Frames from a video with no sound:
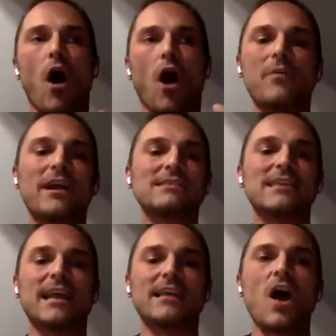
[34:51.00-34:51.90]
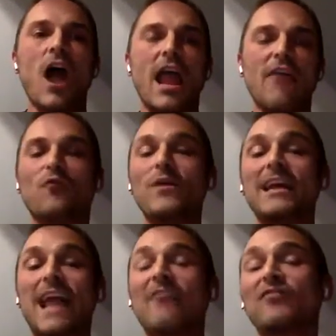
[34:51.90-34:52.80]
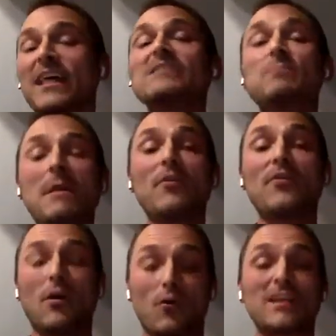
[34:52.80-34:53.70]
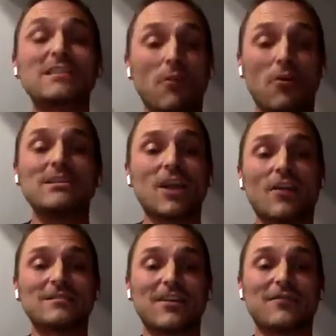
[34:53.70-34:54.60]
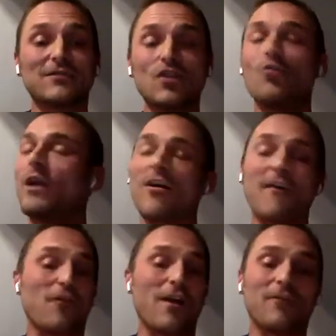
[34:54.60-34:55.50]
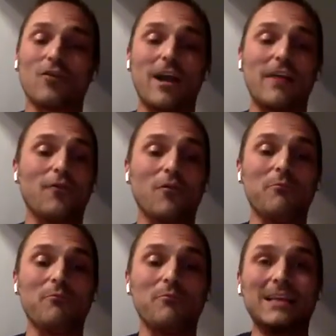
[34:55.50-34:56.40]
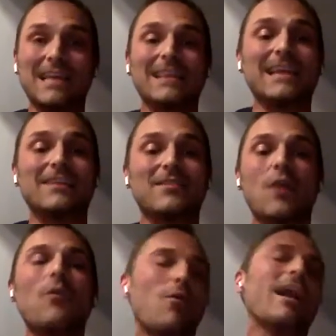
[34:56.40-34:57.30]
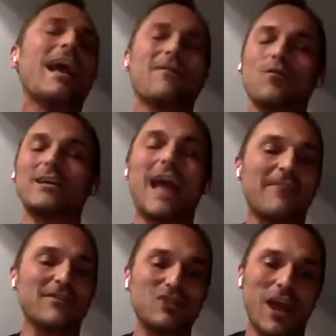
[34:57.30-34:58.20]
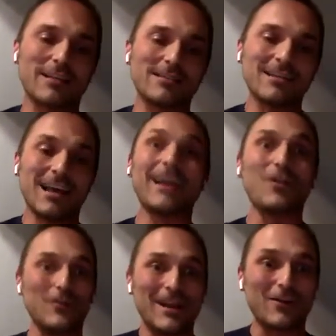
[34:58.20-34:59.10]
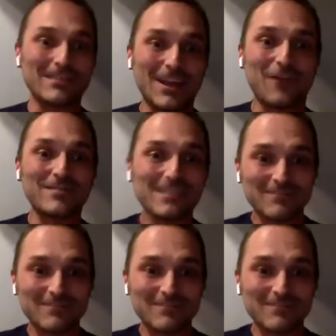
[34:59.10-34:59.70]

our biggest thing is if we can have less people that we're exposing ourselves to, we're forever grateful, because at the end of the day, we want everyone to have a chance, including ourselves.